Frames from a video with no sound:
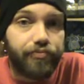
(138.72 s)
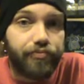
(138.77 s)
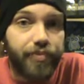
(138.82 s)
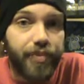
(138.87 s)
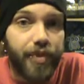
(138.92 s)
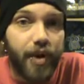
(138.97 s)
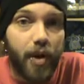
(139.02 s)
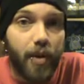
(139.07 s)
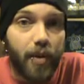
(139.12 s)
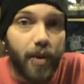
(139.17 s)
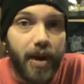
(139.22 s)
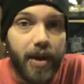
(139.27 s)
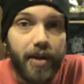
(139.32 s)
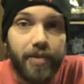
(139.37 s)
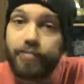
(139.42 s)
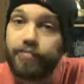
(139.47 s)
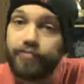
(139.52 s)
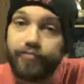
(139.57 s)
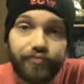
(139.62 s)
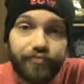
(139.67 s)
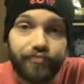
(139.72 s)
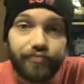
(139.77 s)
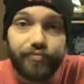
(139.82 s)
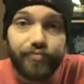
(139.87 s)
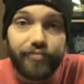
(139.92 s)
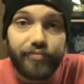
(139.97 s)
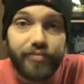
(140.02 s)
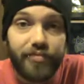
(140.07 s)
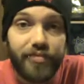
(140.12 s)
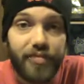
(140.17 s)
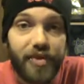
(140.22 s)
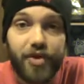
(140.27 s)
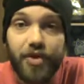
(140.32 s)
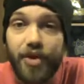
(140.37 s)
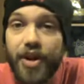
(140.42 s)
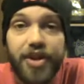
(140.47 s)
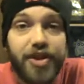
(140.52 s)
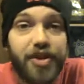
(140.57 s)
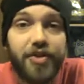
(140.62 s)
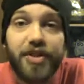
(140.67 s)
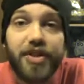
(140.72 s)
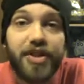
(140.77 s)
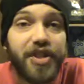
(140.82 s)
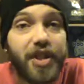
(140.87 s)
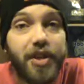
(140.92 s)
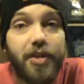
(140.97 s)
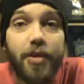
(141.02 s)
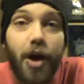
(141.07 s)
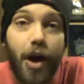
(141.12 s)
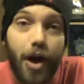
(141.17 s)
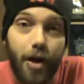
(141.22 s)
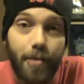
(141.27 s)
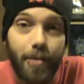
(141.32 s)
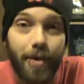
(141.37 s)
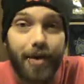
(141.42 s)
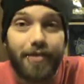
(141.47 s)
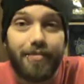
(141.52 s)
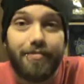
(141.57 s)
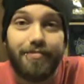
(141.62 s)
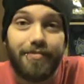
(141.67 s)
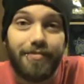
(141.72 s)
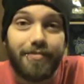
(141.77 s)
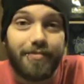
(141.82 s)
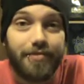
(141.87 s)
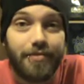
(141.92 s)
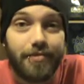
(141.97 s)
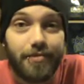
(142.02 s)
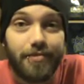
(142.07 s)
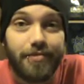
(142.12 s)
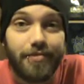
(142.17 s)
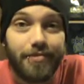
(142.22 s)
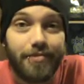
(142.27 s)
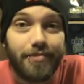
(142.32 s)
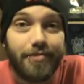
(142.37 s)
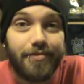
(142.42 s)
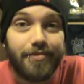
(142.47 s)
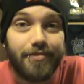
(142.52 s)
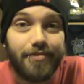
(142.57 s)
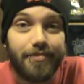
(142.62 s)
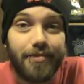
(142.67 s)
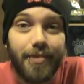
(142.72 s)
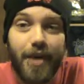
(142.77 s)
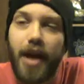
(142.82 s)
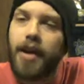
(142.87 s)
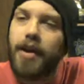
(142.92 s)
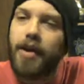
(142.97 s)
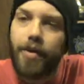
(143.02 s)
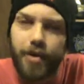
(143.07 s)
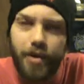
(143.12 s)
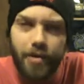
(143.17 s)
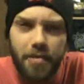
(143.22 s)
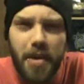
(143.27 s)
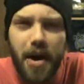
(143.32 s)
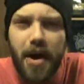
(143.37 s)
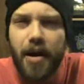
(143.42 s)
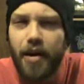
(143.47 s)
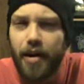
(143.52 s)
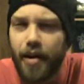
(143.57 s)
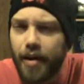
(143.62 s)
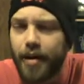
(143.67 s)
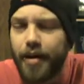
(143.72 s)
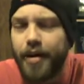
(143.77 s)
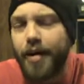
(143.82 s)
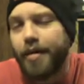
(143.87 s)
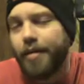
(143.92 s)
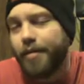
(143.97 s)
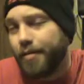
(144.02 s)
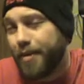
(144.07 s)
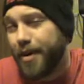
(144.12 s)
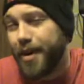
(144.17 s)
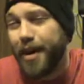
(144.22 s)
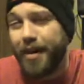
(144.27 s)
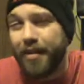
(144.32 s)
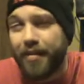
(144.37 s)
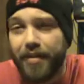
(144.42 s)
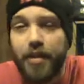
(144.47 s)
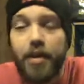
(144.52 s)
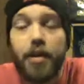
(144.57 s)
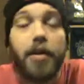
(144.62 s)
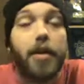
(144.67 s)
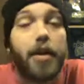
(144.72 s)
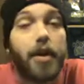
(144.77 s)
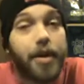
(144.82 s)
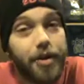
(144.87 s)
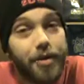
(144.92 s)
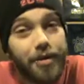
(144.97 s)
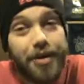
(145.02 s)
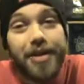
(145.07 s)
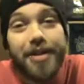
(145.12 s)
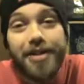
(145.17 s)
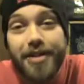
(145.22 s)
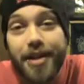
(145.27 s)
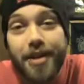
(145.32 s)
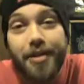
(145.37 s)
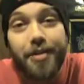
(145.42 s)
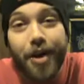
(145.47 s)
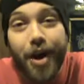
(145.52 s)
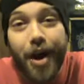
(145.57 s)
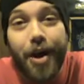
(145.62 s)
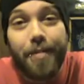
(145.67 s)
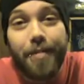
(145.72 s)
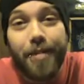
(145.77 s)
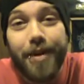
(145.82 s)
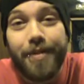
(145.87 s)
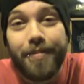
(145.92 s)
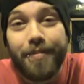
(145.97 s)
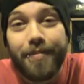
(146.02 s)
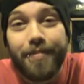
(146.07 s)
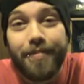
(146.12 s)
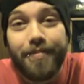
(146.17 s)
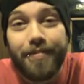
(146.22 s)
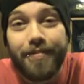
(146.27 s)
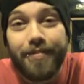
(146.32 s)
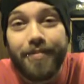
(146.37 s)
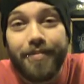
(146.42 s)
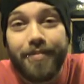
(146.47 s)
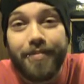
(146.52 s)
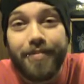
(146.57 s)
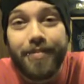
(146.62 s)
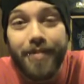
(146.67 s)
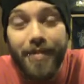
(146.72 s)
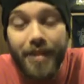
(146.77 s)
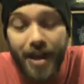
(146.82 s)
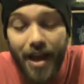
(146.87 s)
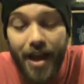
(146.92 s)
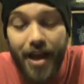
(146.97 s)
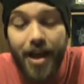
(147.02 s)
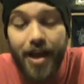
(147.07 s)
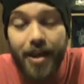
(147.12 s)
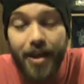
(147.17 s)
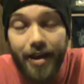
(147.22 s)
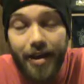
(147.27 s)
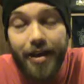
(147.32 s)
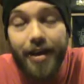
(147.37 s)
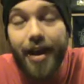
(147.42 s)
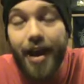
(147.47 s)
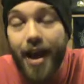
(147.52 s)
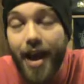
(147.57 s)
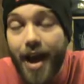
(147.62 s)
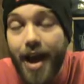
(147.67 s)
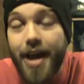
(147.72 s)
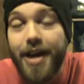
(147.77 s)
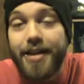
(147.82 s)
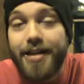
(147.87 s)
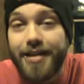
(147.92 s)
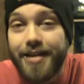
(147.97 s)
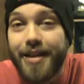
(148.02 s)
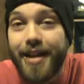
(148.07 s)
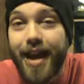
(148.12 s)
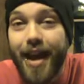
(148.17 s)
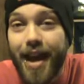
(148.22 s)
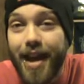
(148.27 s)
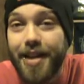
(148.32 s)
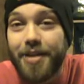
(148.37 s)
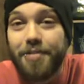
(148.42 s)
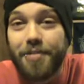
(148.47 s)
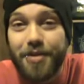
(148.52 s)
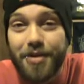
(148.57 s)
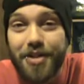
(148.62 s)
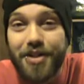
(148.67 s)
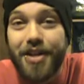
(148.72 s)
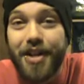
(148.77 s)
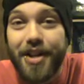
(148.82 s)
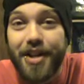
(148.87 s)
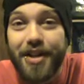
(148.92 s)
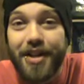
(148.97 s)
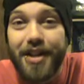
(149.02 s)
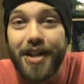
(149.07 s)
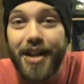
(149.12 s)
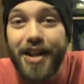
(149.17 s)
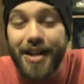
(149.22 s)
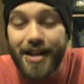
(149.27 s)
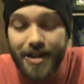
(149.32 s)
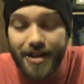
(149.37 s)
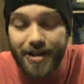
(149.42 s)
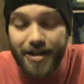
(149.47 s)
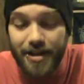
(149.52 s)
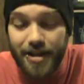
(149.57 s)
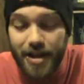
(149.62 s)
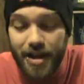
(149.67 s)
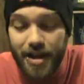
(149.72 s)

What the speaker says: you know what? Trish, you can still call me. I know you're married, no, whatever. You can still call me. Chaos will still